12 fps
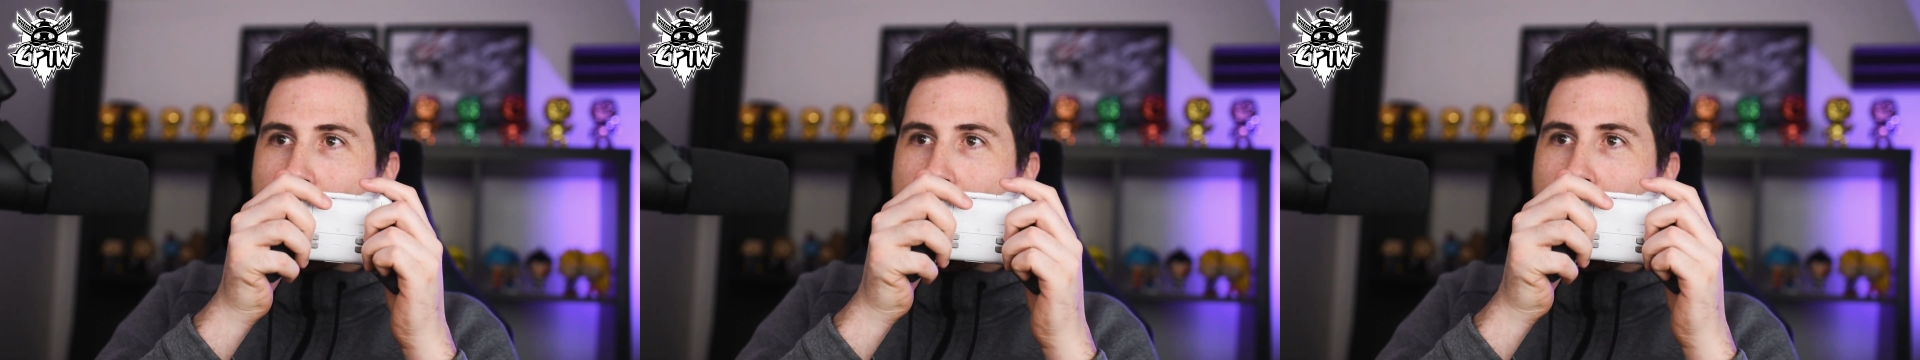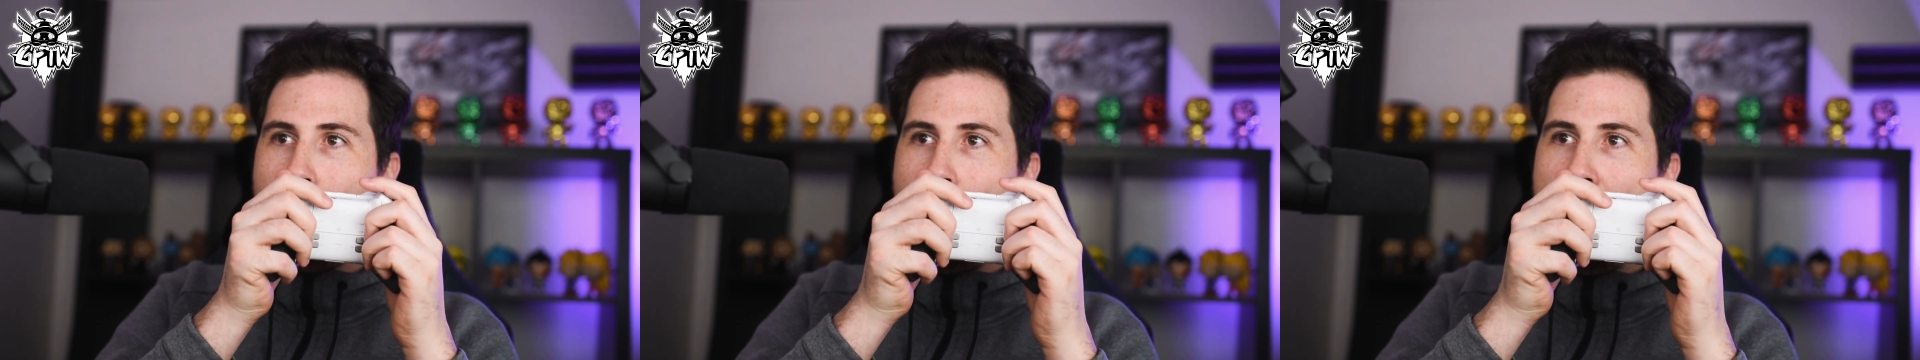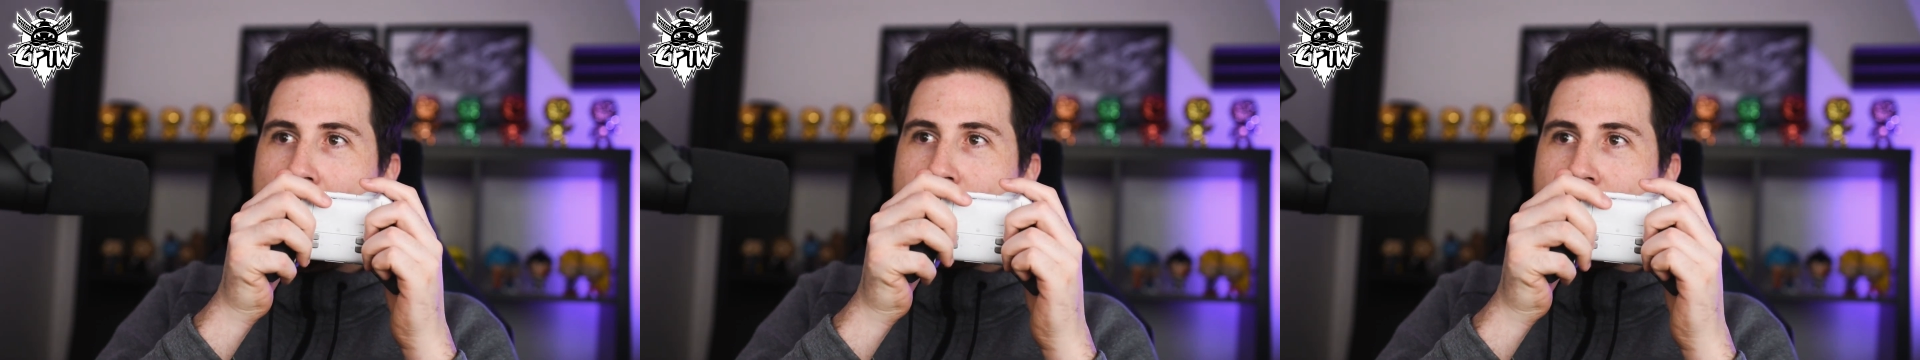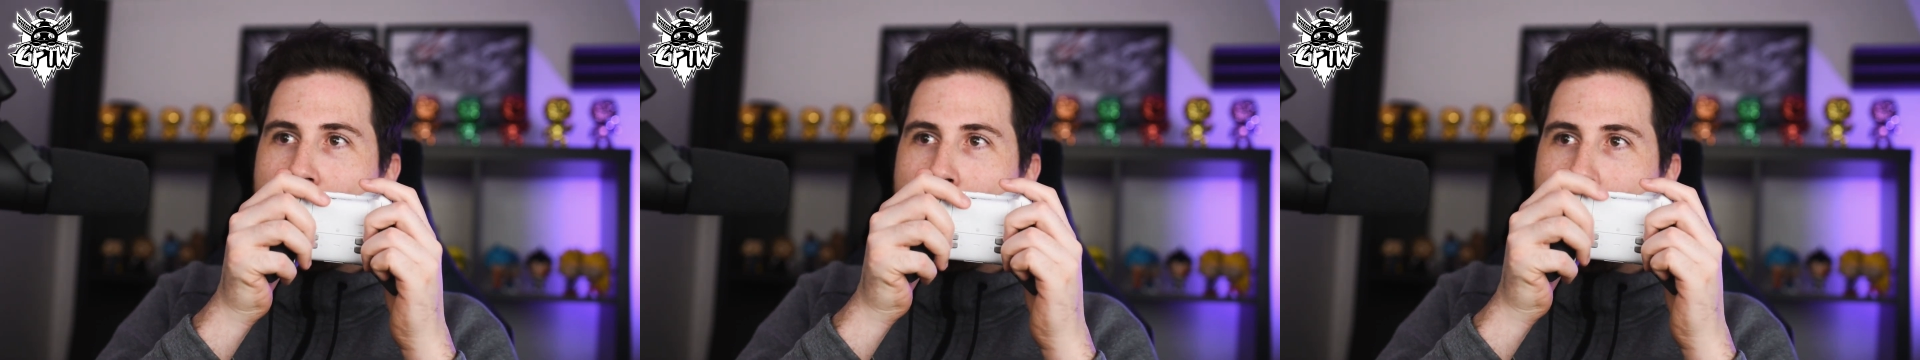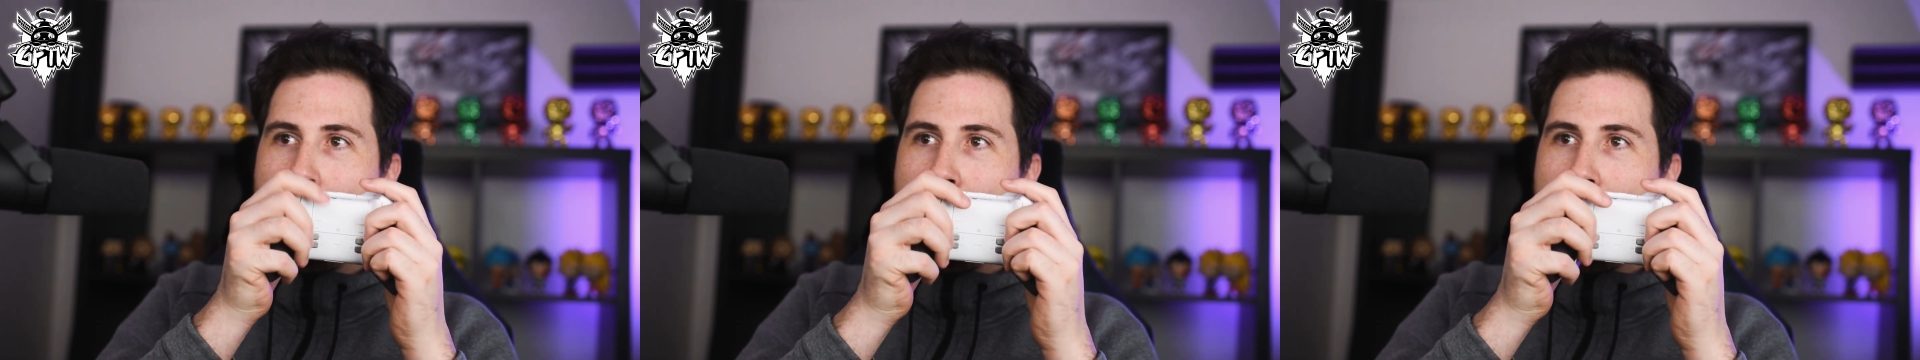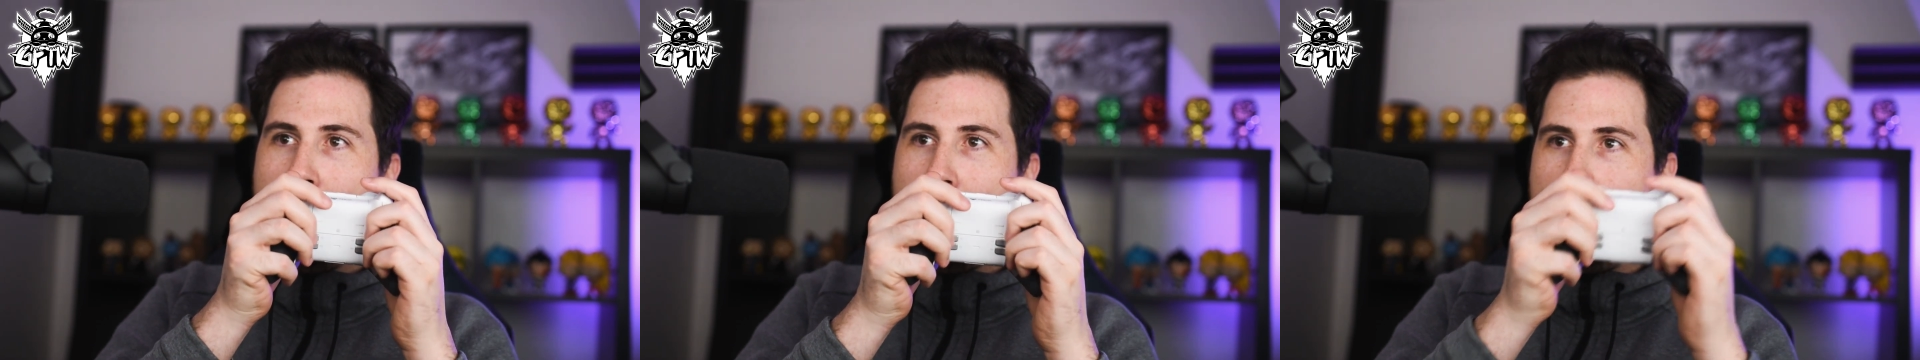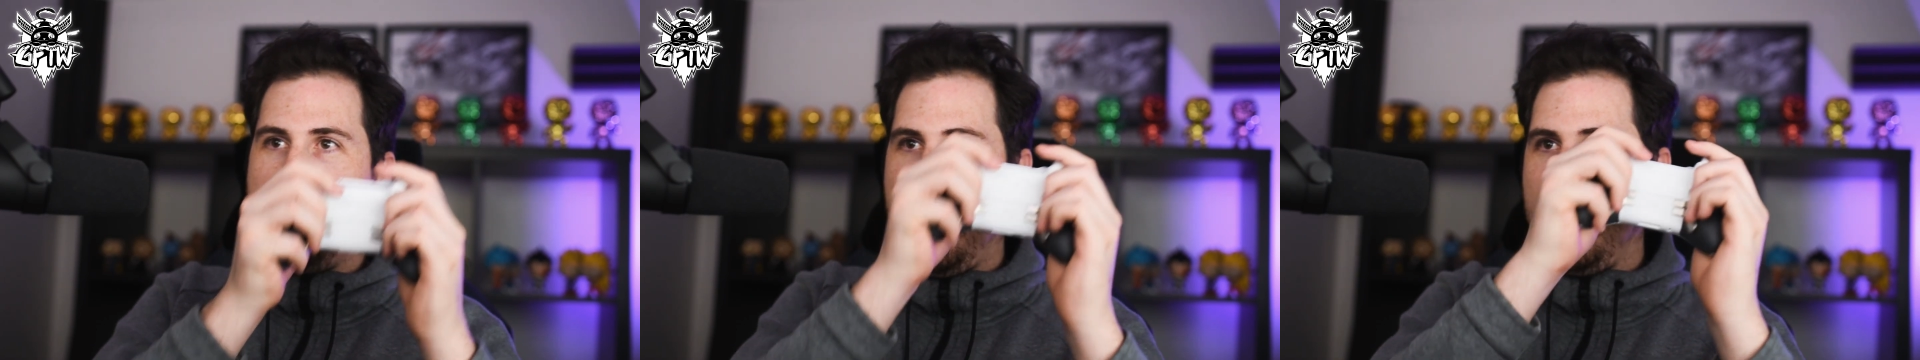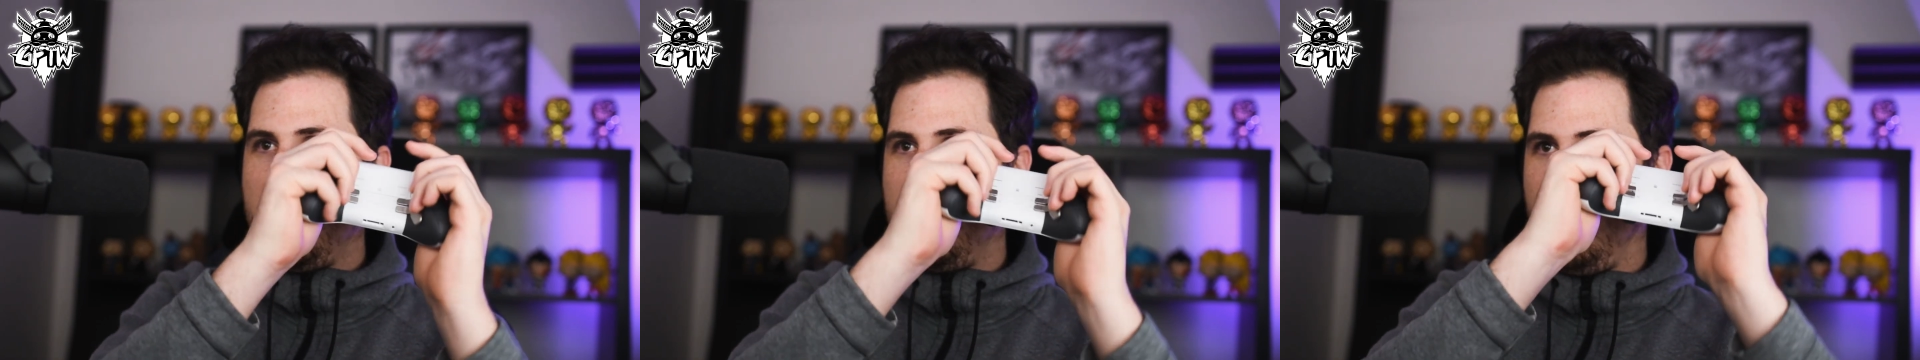bit away from the
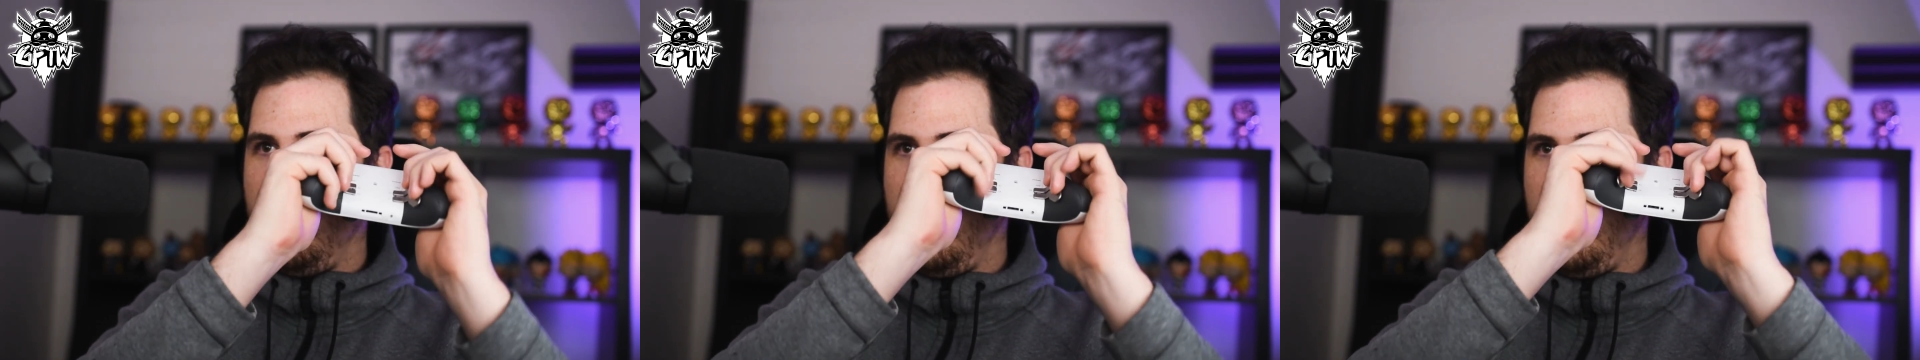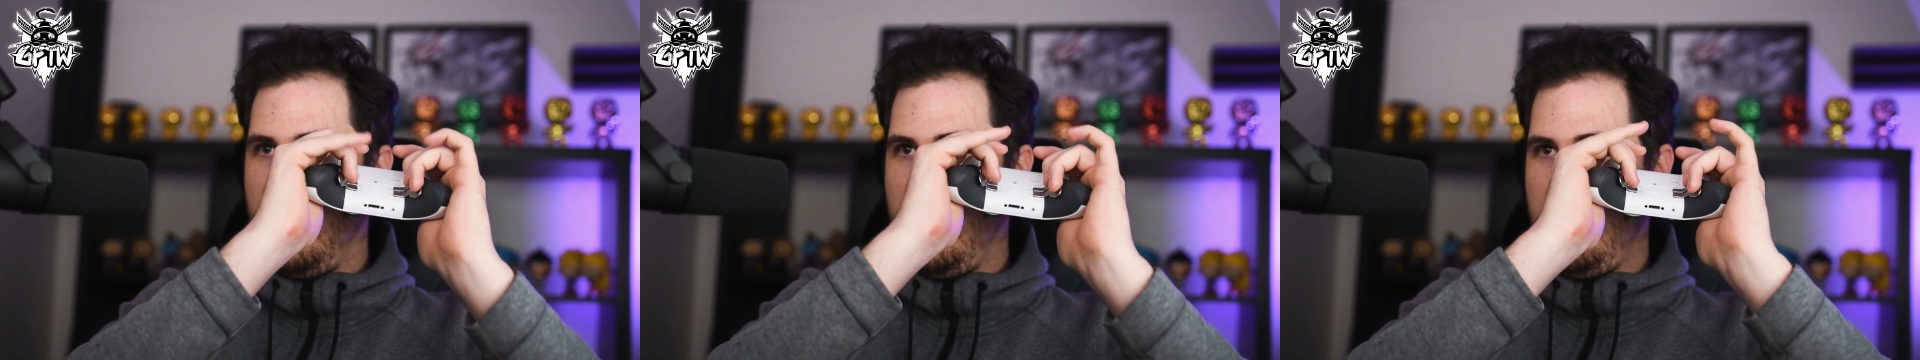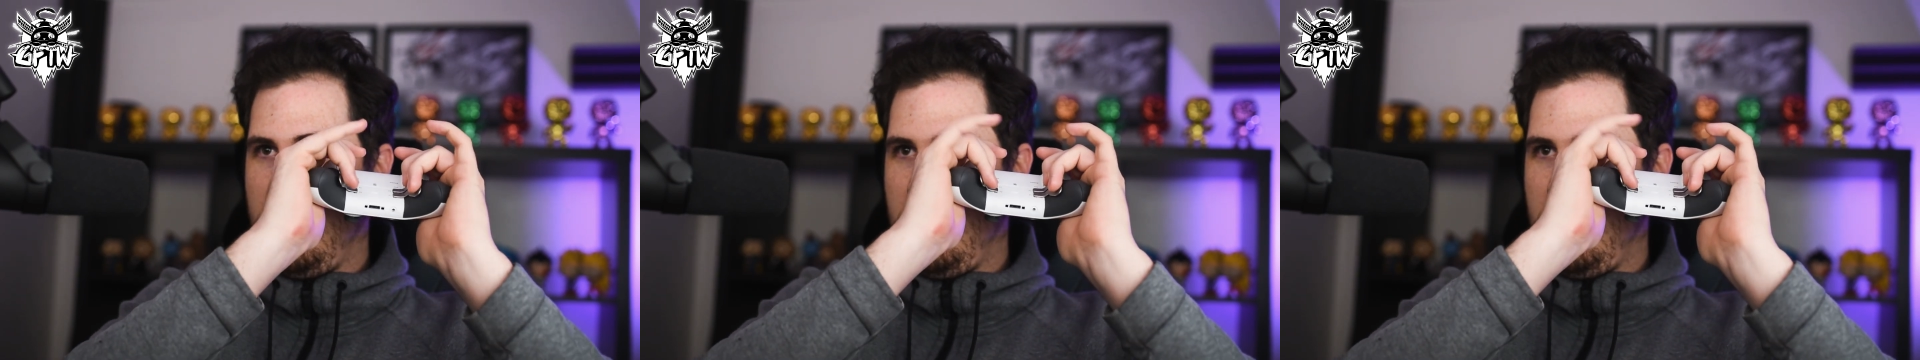actual